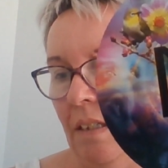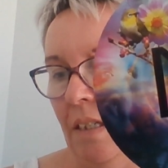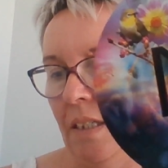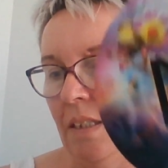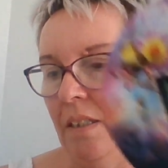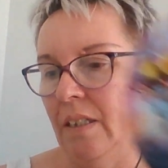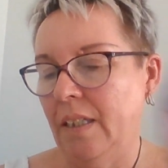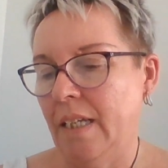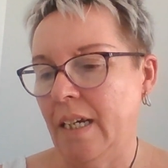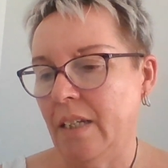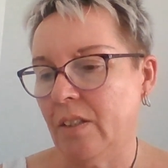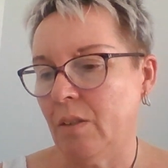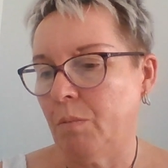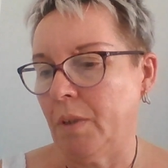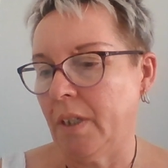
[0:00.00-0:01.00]
And the
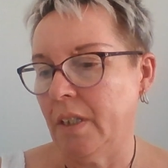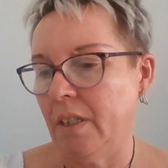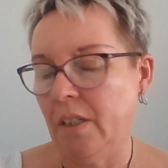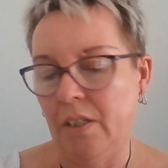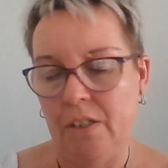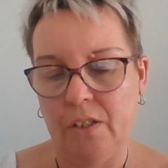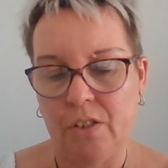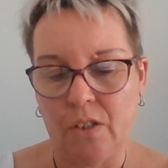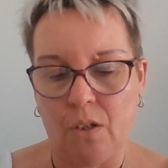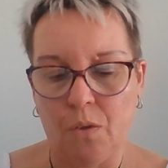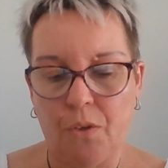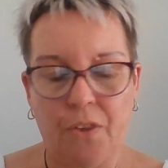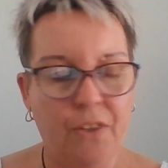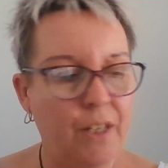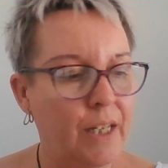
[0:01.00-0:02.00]
last one is
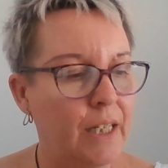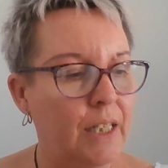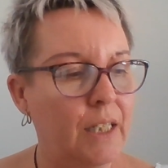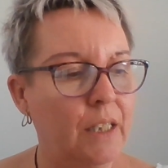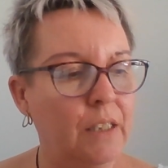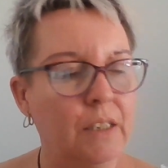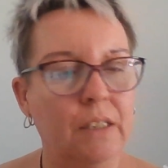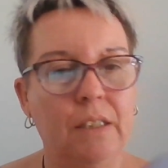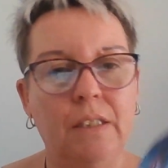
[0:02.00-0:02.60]
Althala.